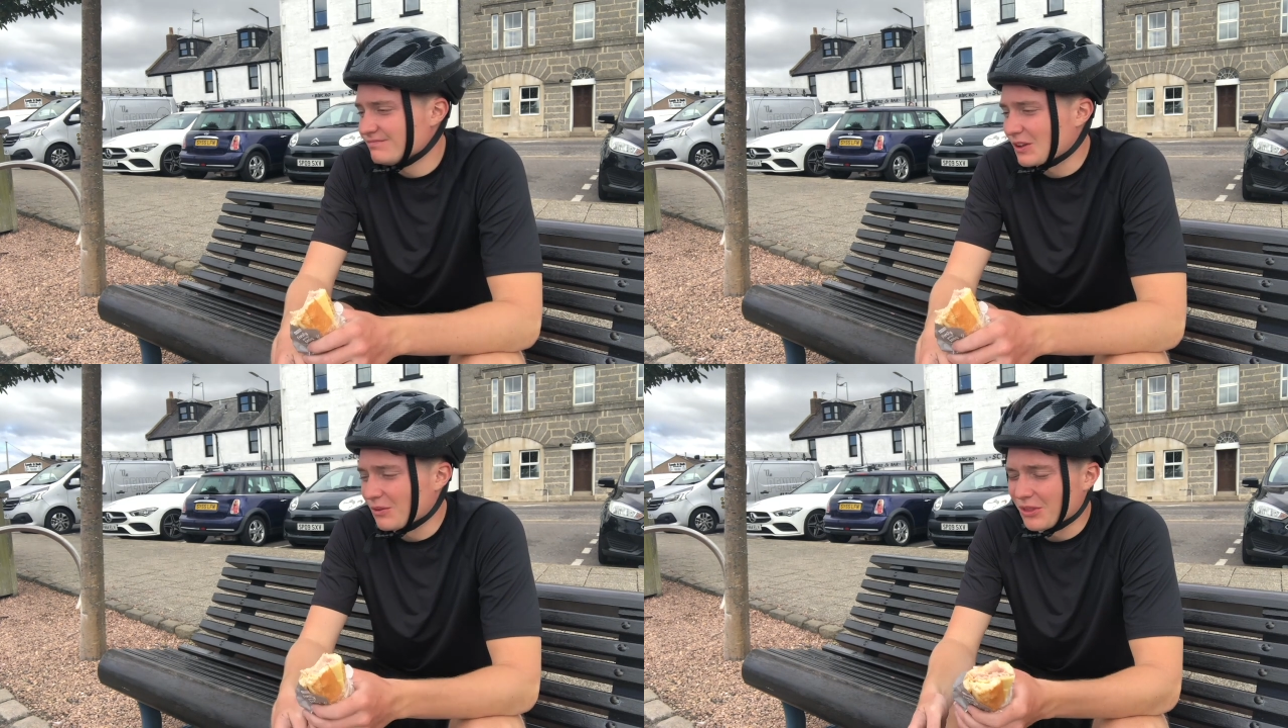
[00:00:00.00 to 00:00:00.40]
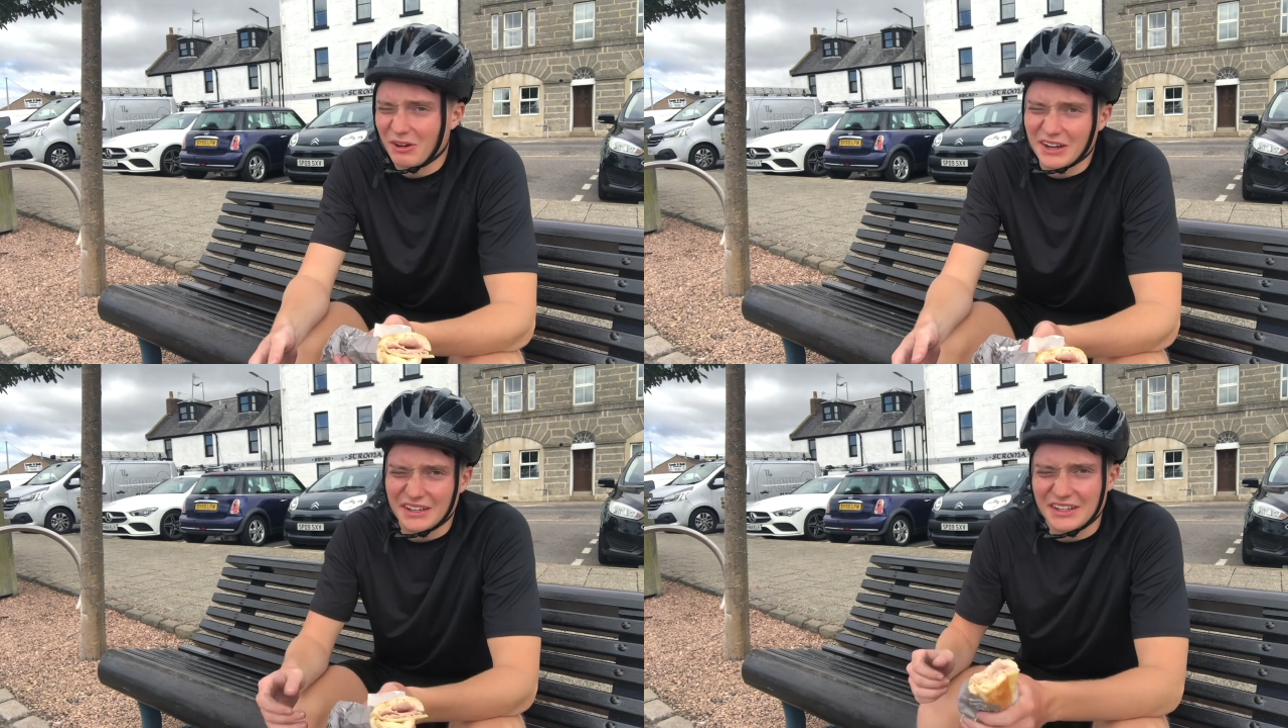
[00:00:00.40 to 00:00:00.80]
Although
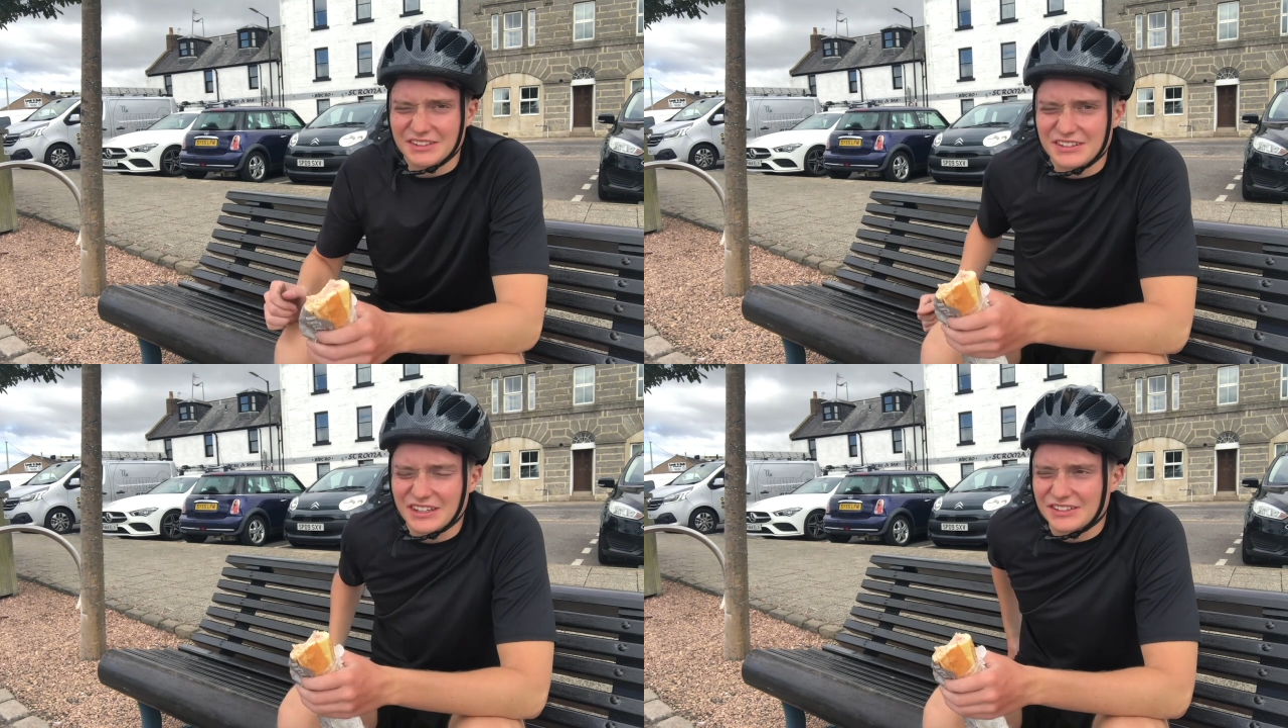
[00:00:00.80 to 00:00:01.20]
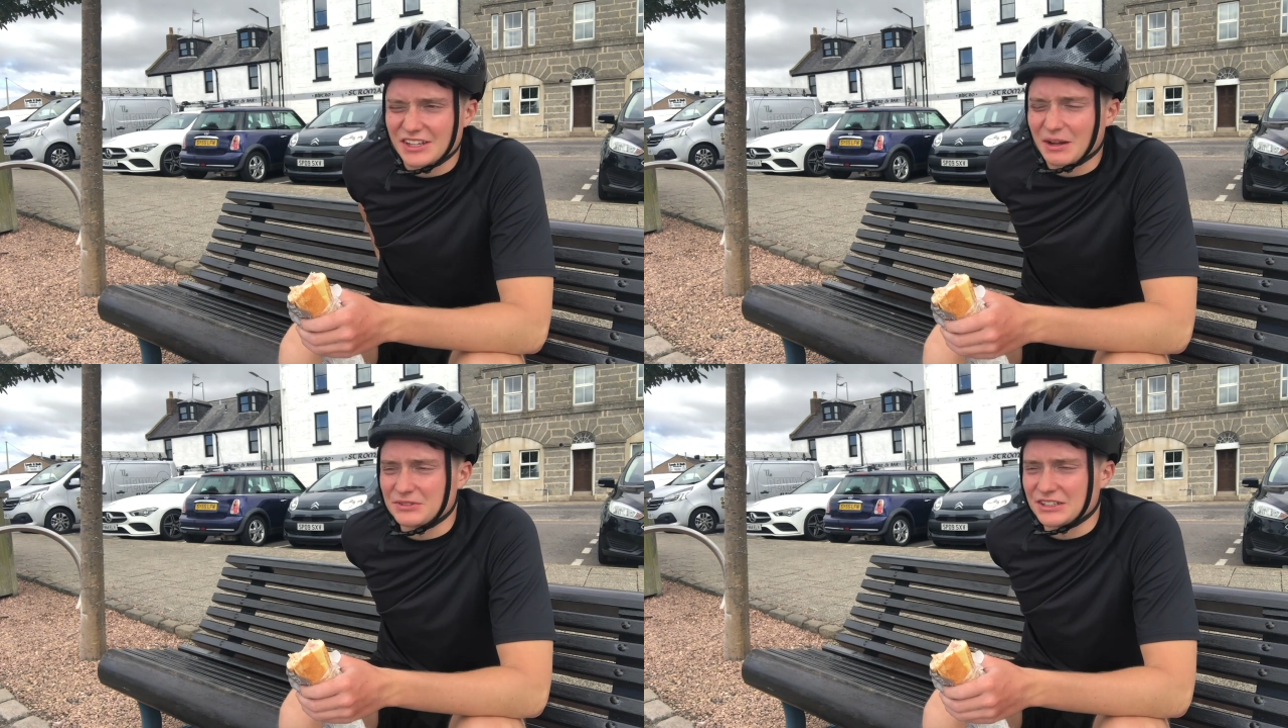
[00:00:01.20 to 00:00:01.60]
I, I, I'd
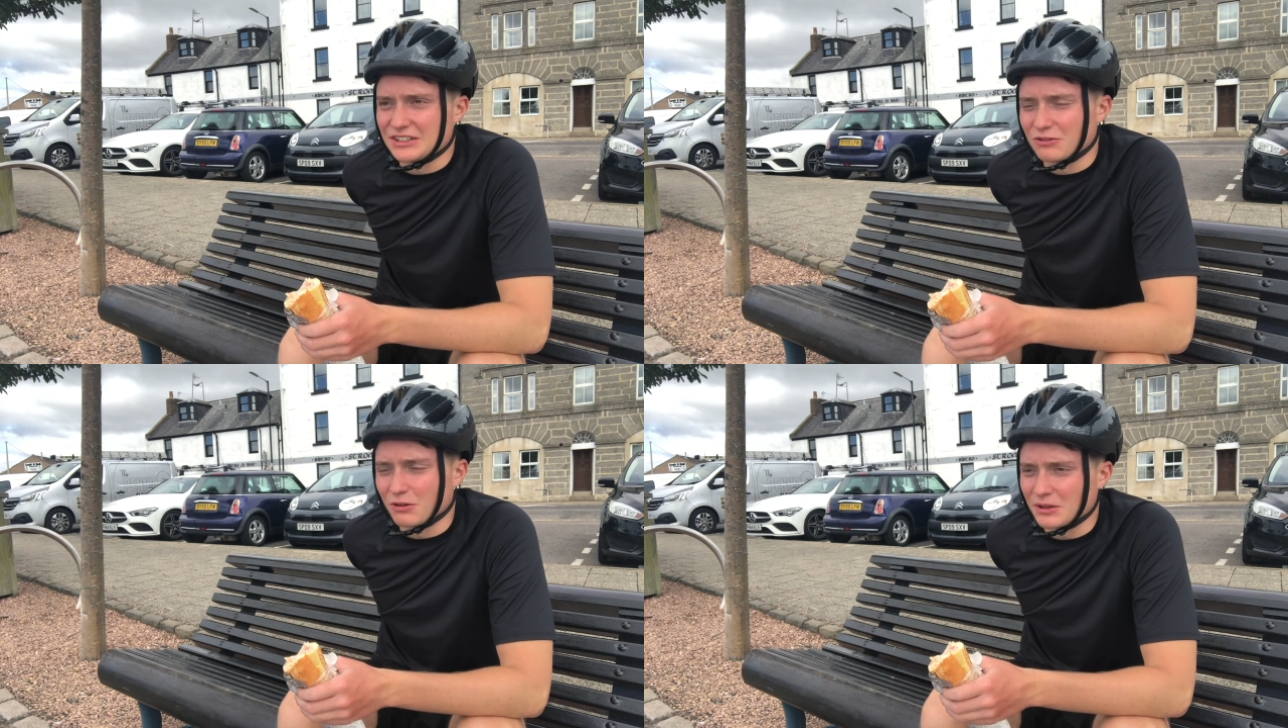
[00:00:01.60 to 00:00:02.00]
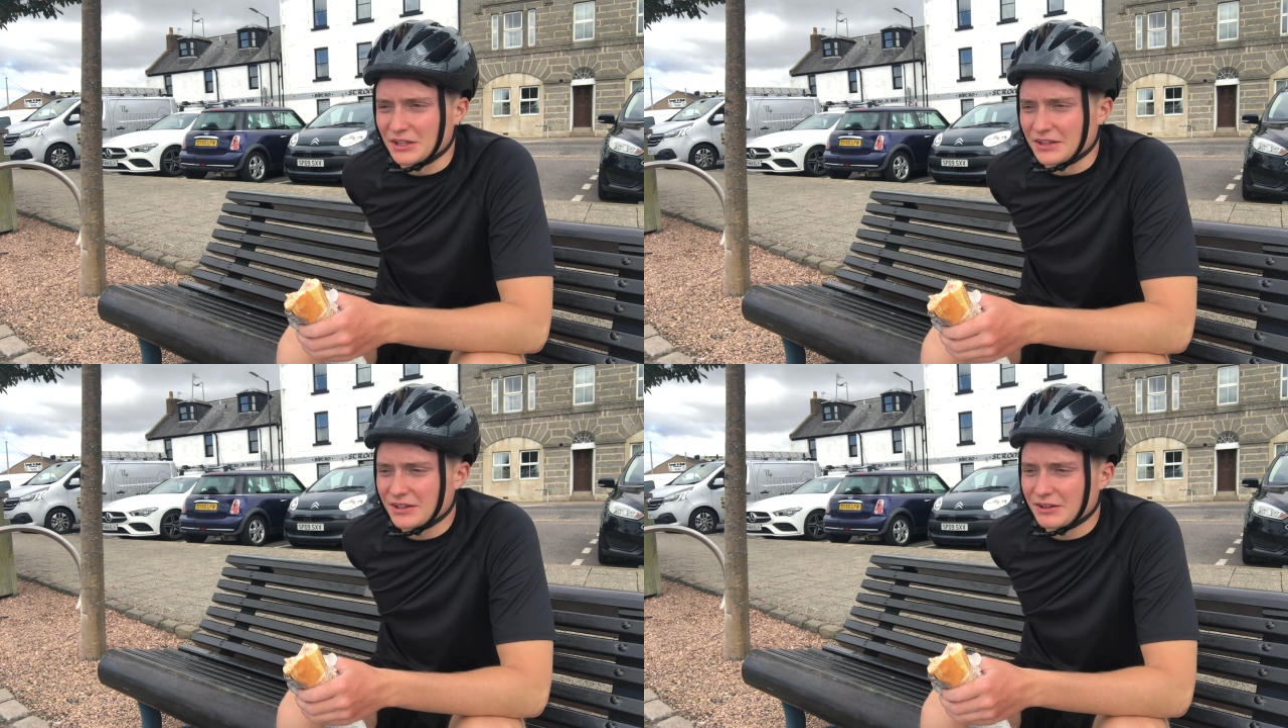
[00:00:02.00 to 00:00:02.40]
stop to eat
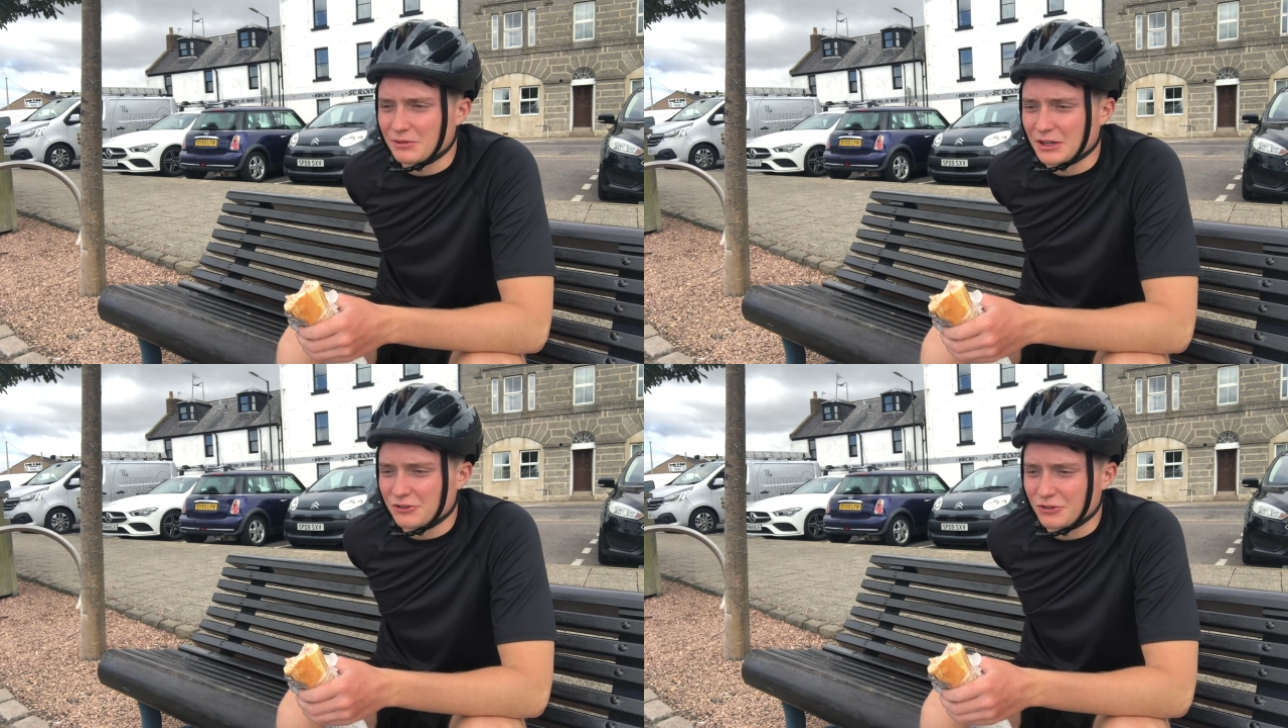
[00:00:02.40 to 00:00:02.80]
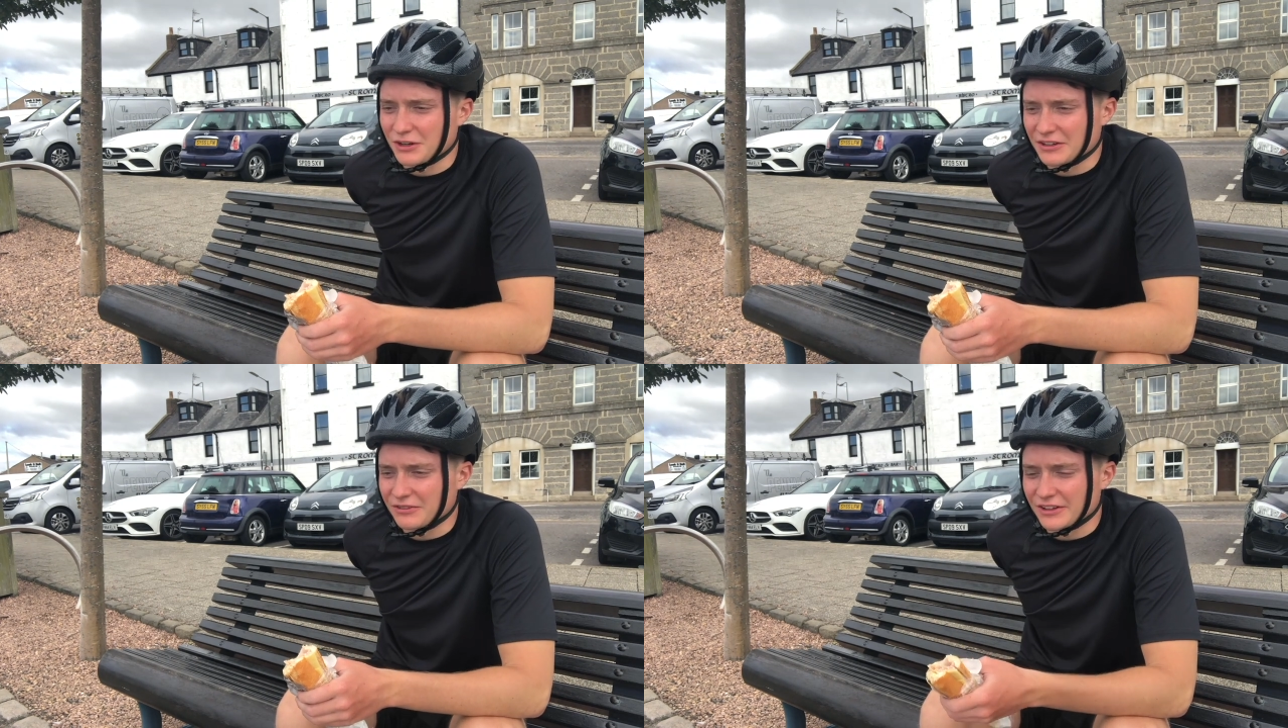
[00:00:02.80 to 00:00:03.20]
normally when I was
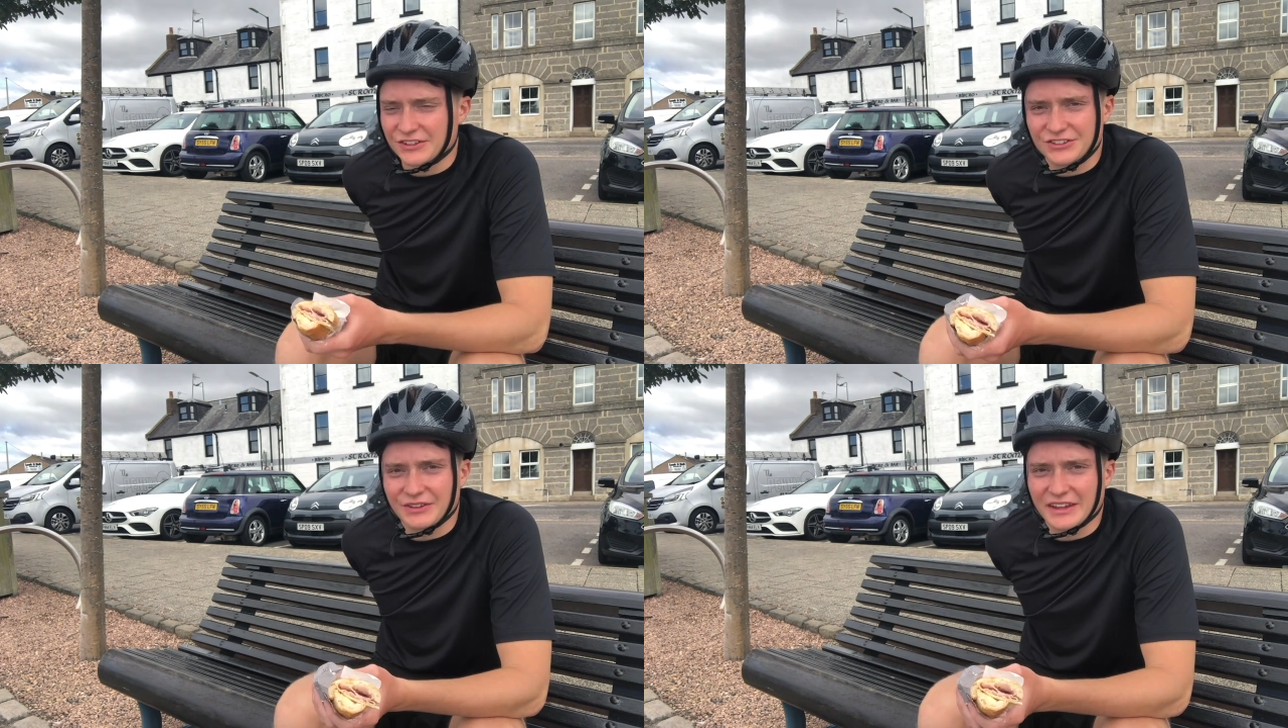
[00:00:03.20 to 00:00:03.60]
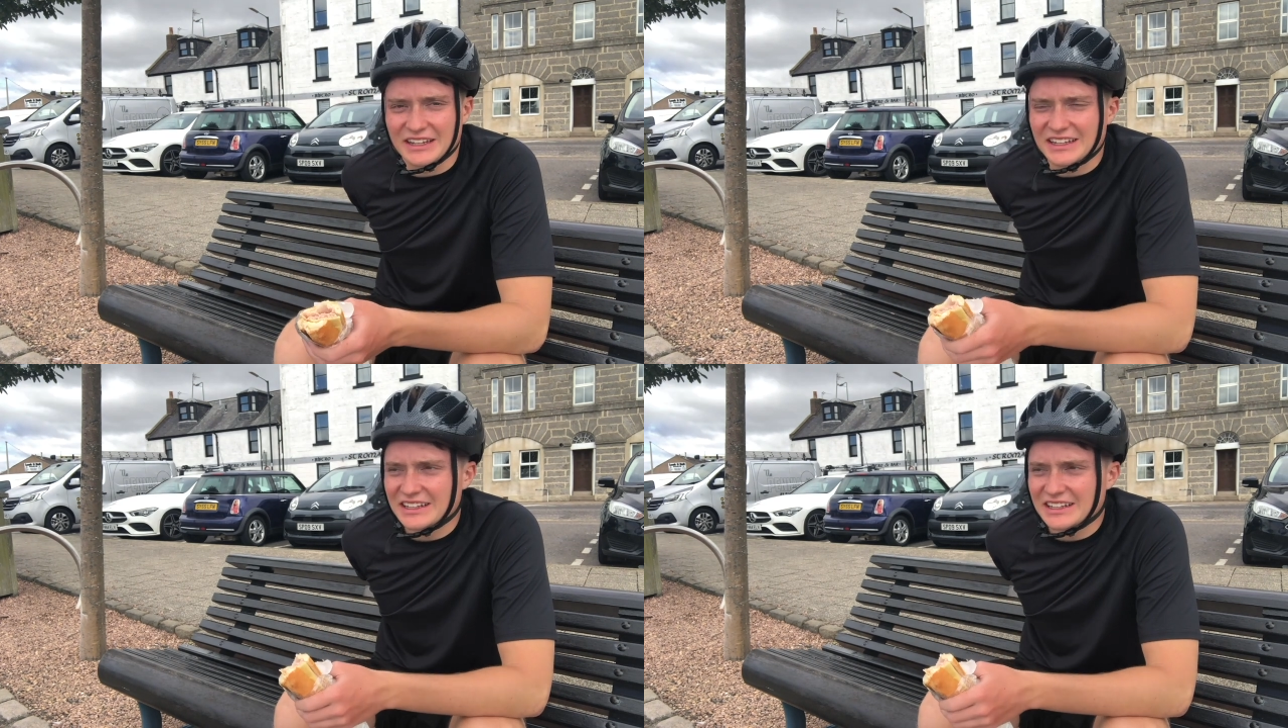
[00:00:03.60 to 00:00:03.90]
training for this, so that